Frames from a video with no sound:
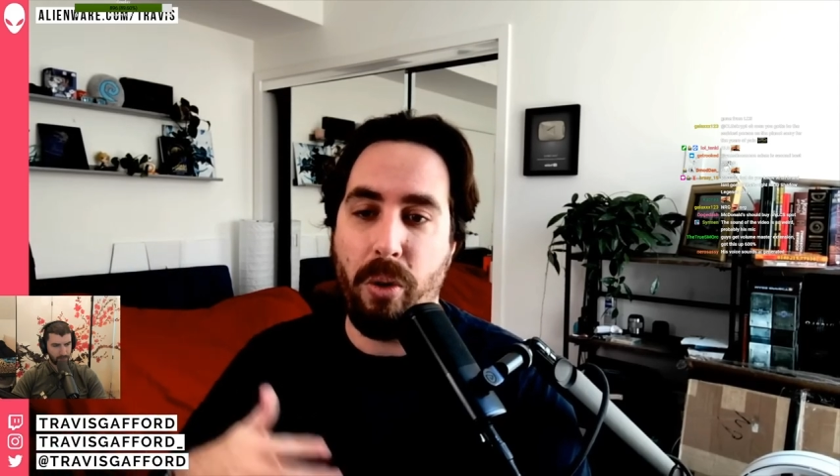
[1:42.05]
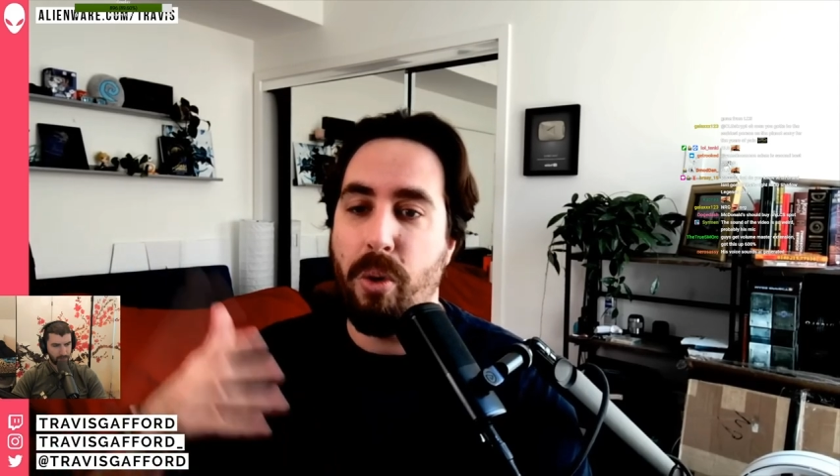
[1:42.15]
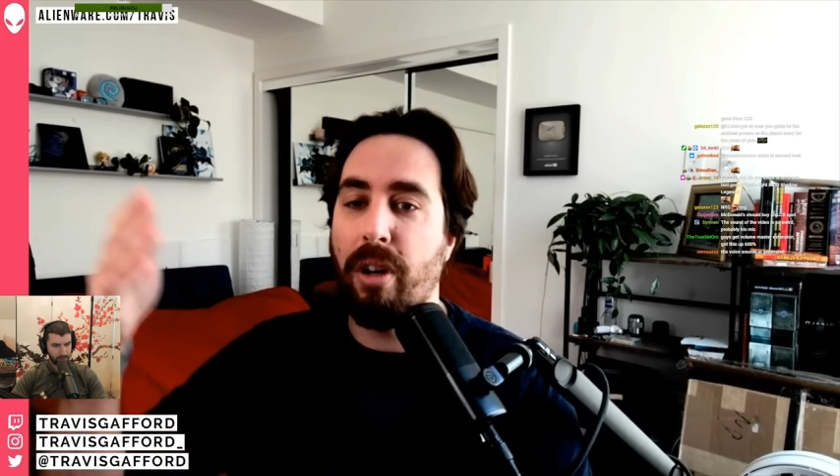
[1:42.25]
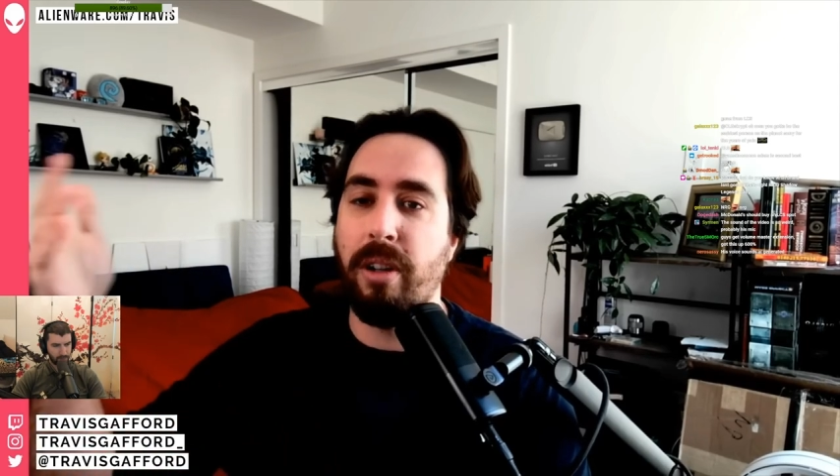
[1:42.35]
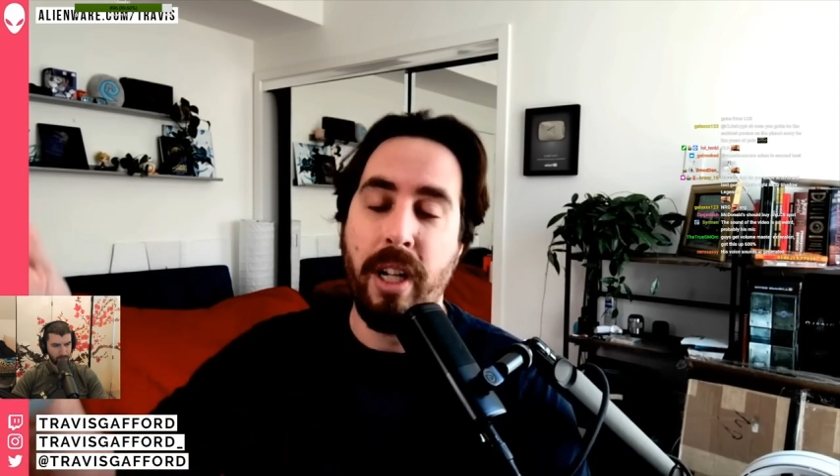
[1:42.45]

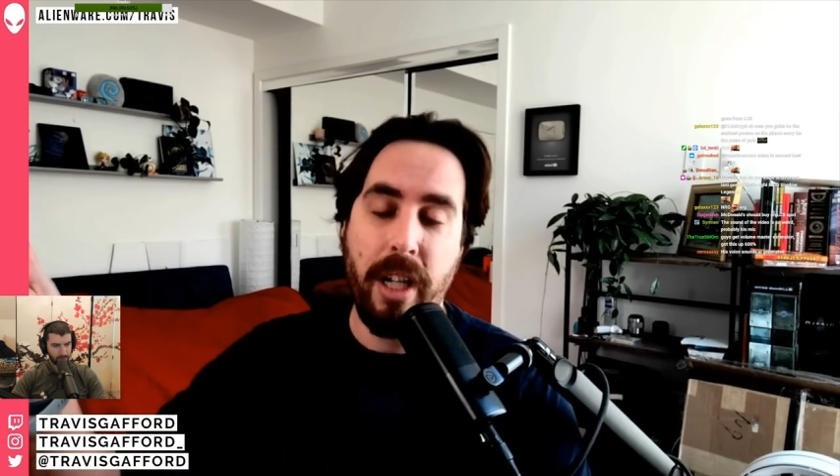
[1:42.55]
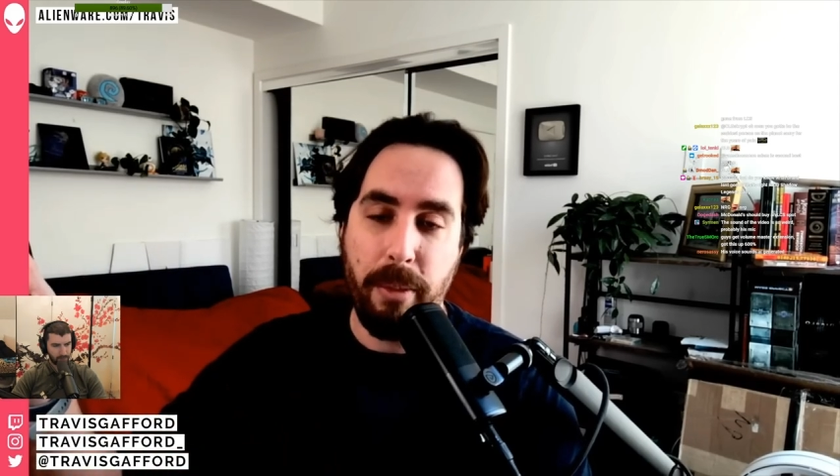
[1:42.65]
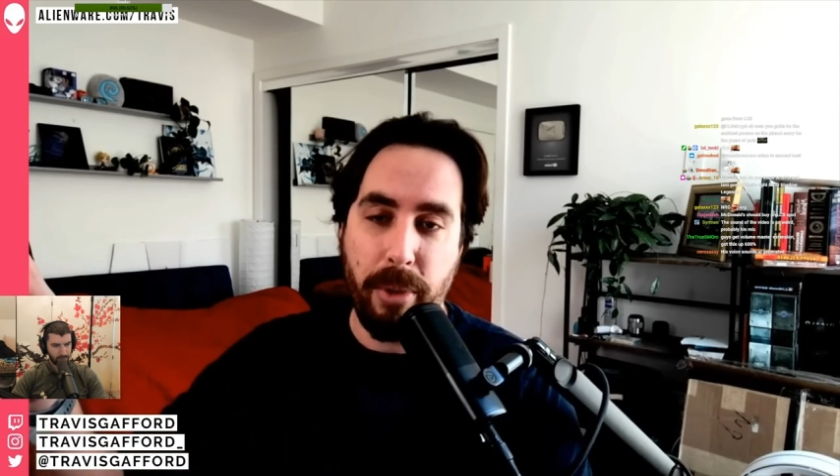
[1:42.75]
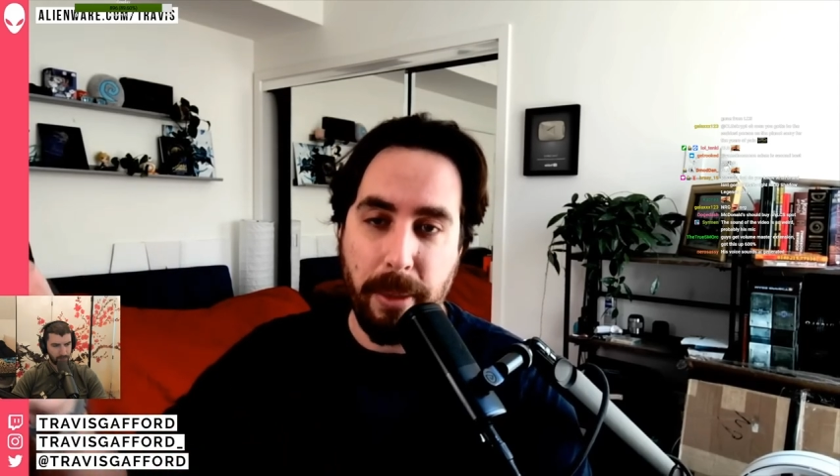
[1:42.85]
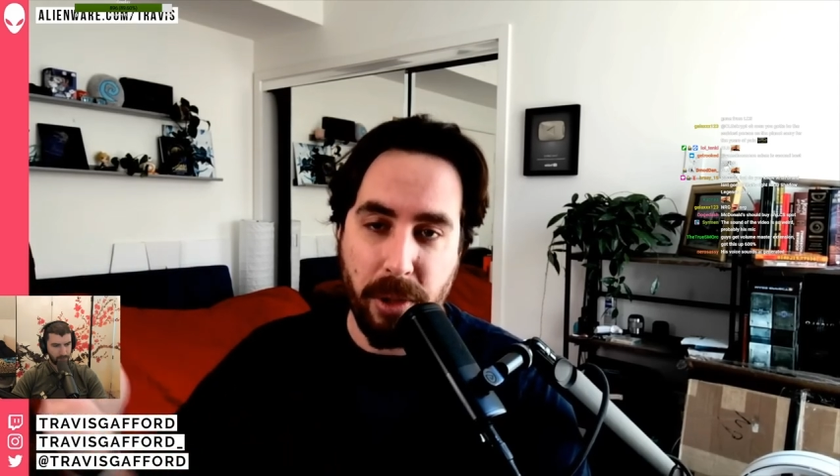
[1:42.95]
or
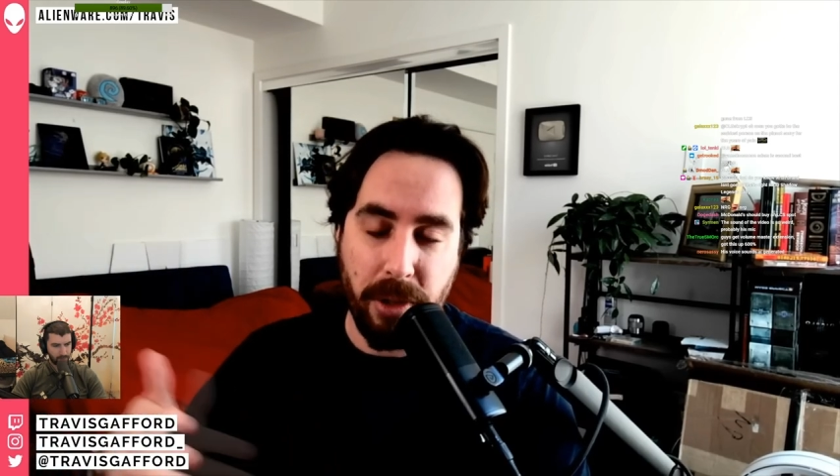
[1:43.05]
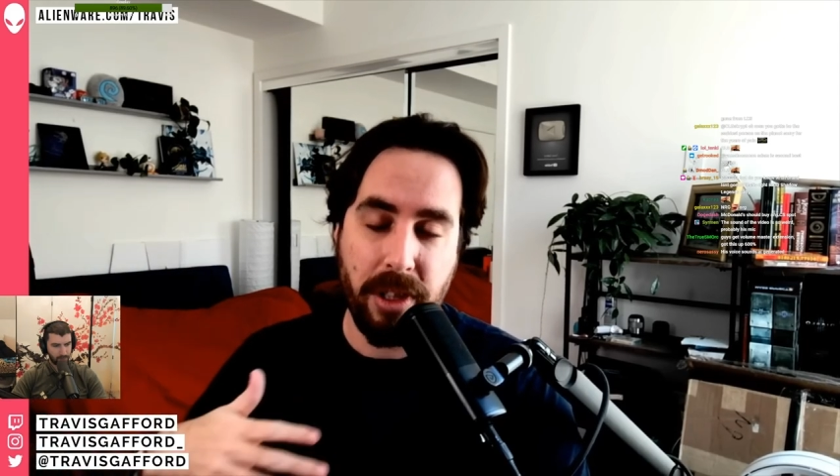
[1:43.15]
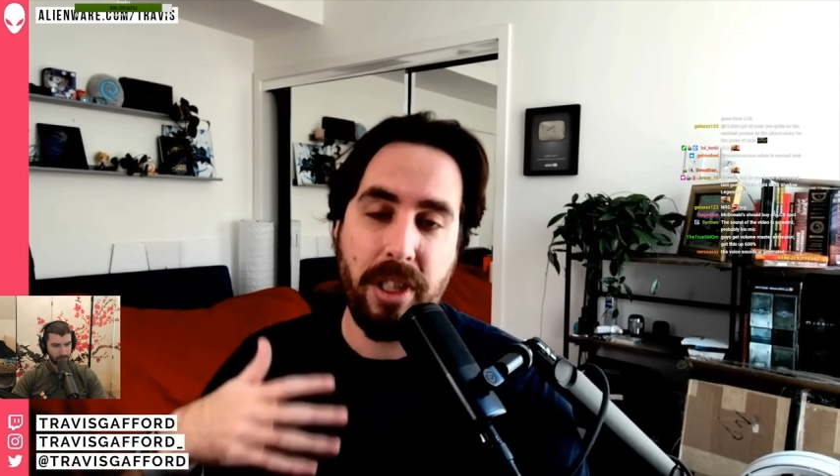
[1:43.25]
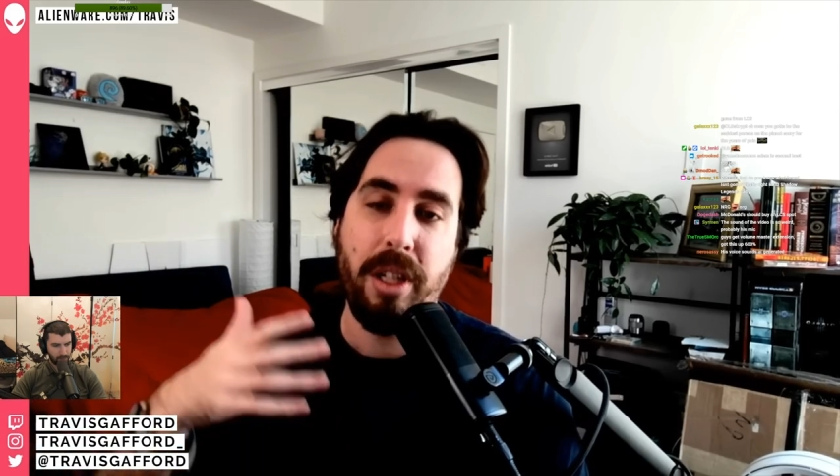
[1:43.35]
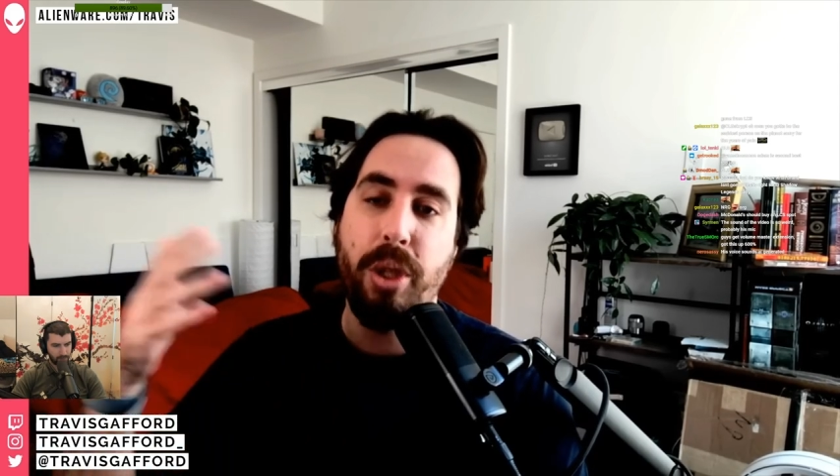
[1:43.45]
perhaps the
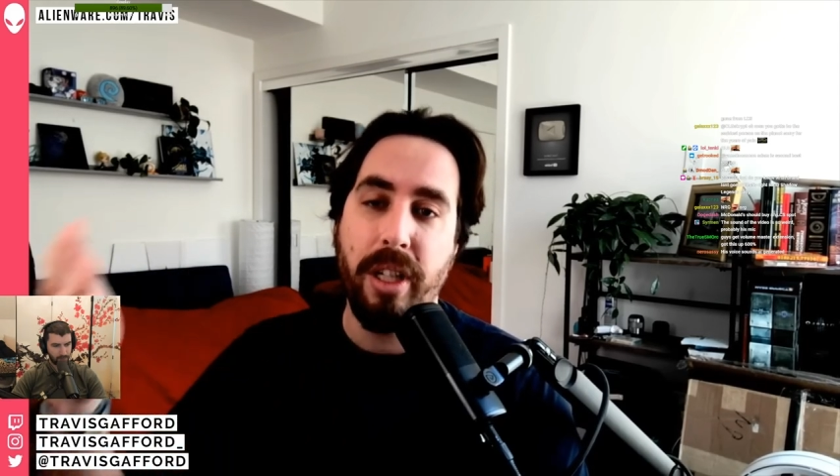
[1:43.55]
organization.